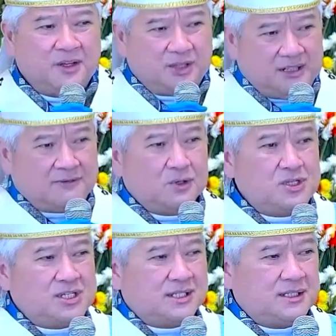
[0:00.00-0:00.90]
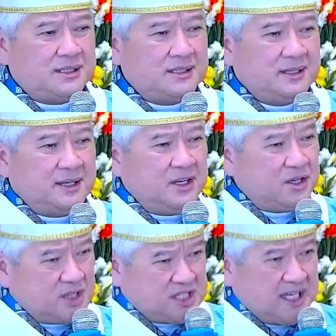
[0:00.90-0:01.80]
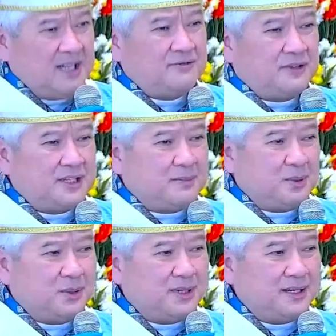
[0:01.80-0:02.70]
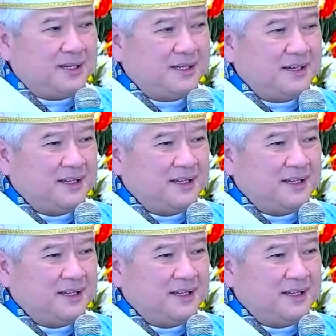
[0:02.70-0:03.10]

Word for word: your devotion, your zeal for the poor.